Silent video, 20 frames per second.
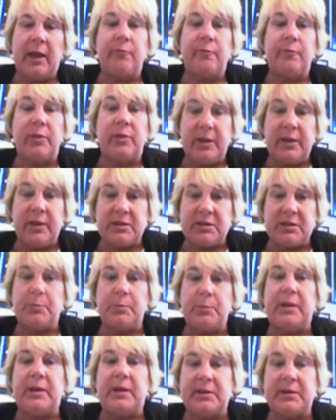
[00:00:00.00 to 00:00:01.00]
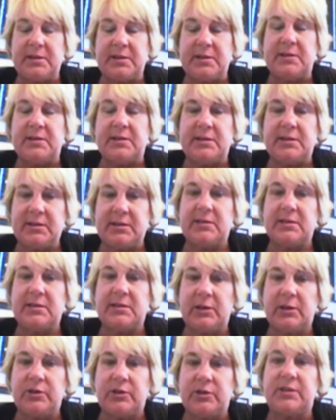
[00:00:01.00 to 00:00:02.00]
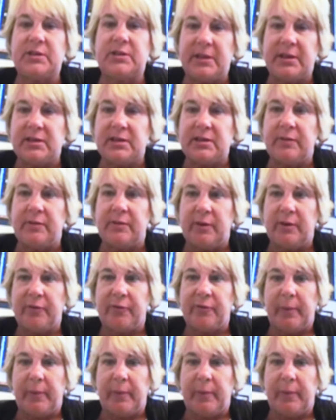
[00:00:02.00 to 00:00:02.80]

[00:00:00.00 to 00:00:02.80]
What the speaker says: And for this, because this is such sensitive